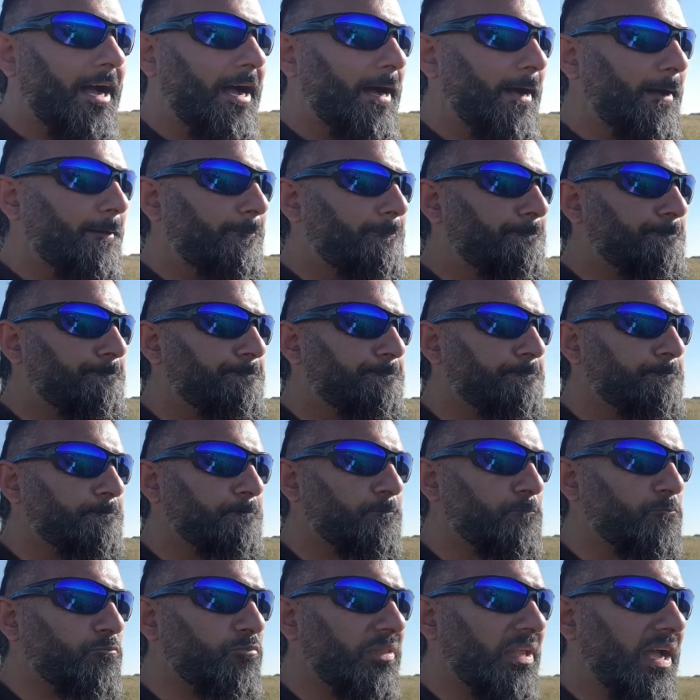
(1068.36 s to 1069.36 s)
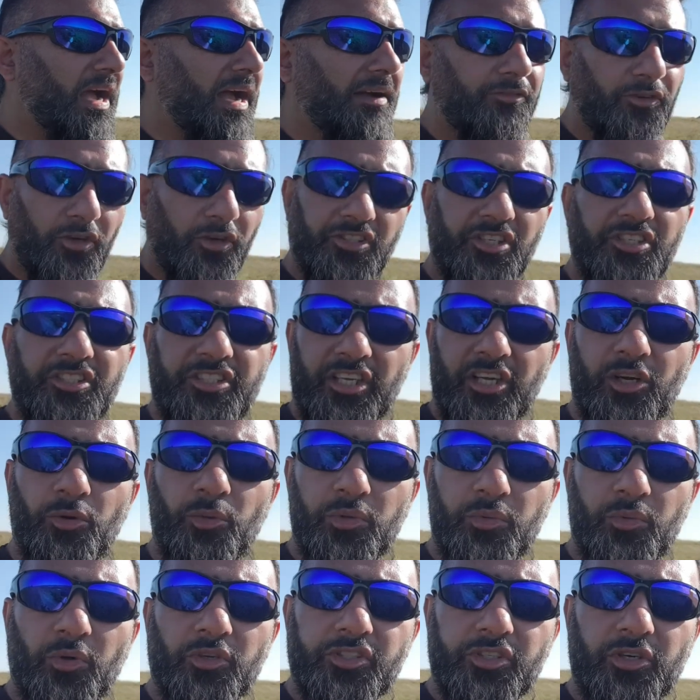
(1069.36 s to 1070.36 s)
I've got to
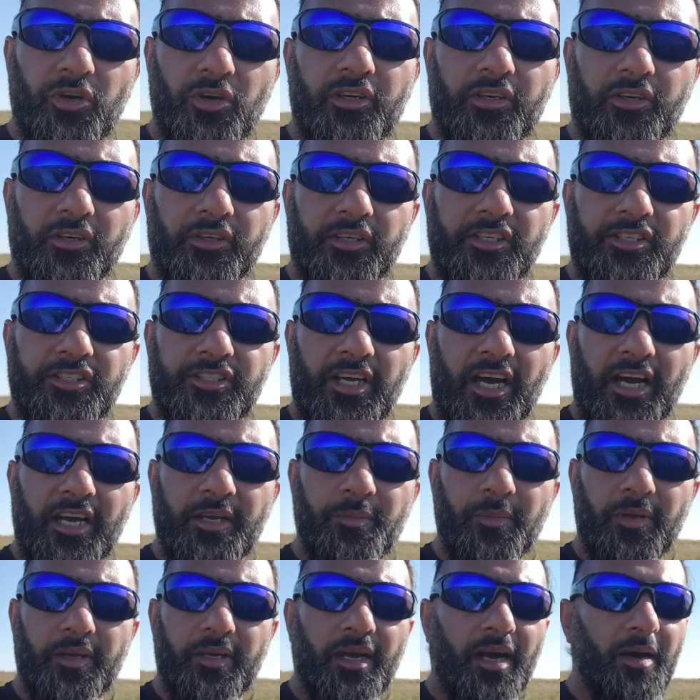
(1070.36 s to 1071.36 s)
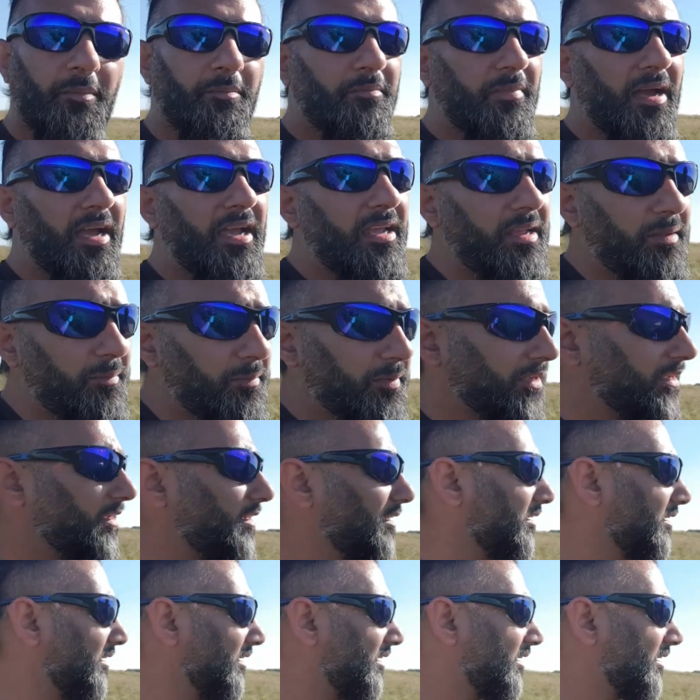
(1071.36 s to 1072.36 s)
deal with what's going on inside me. And
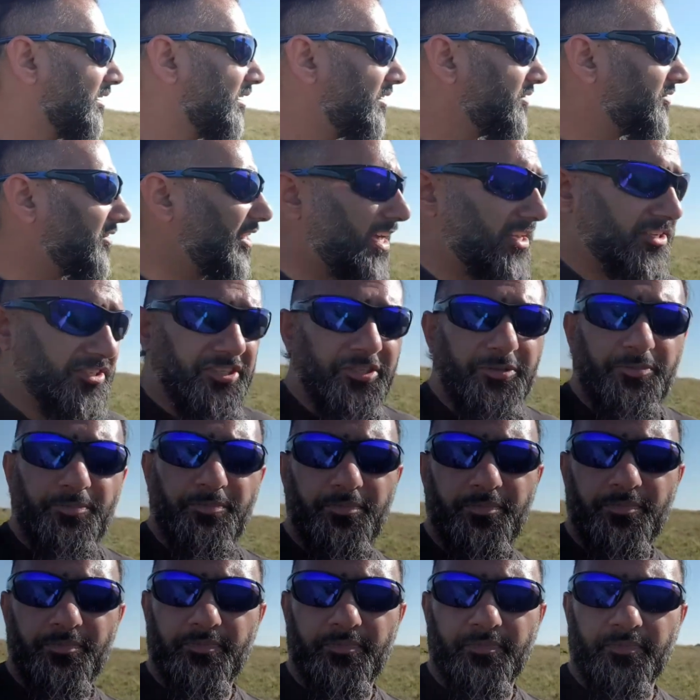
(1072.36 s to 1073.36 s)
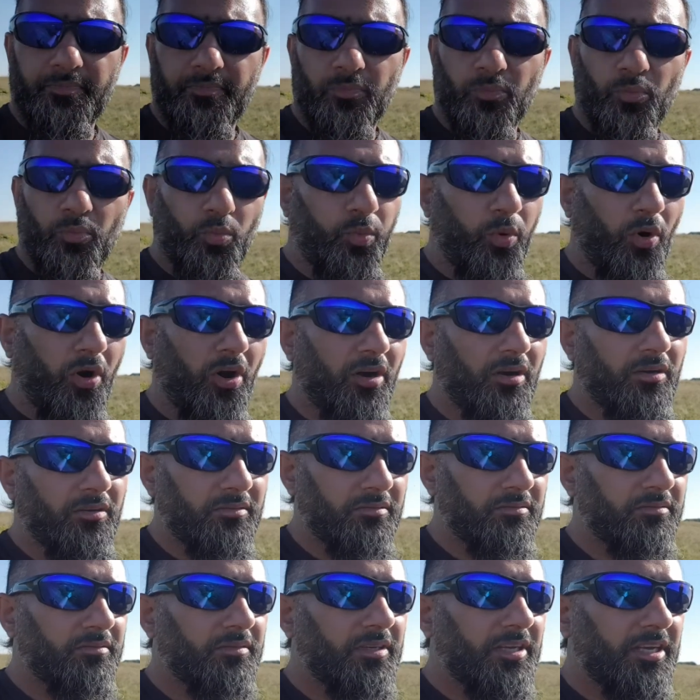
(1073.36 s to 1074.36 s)
maybe that's what
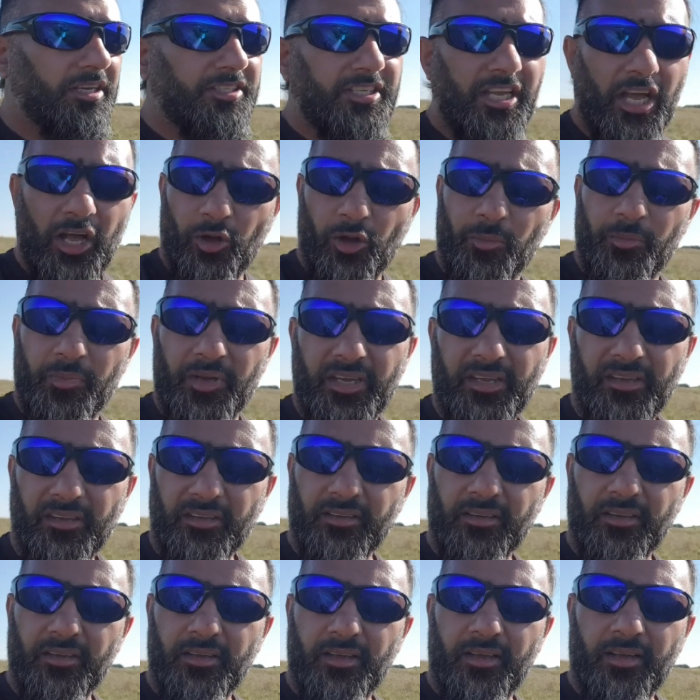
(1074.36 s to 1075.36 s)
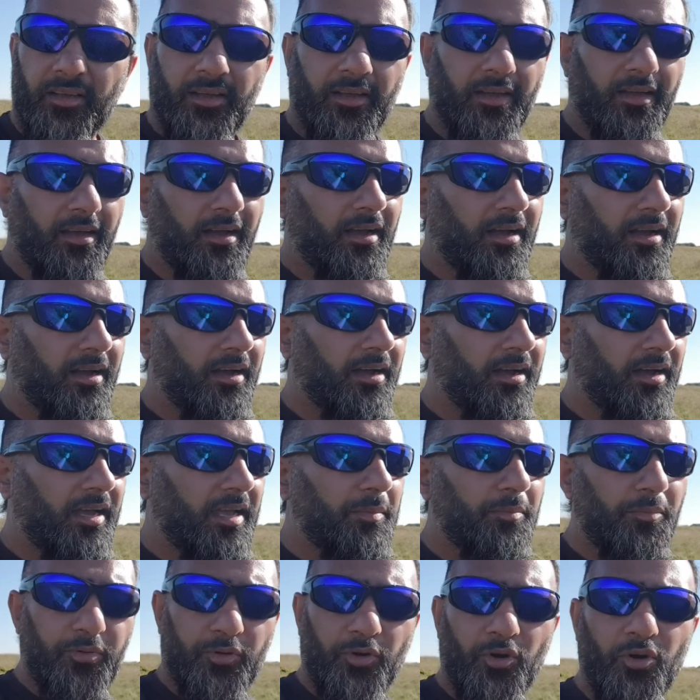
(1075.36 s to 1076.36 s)
has helped me
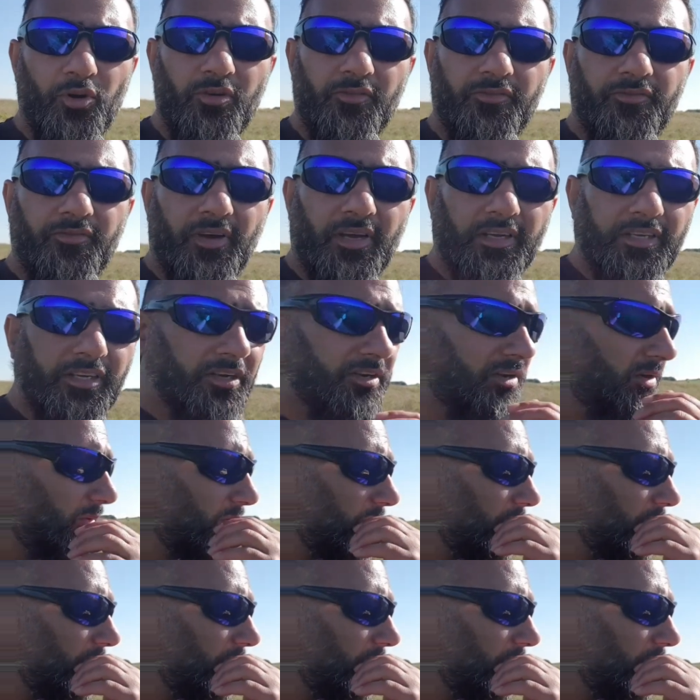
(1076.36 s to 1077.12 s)
improve. I don't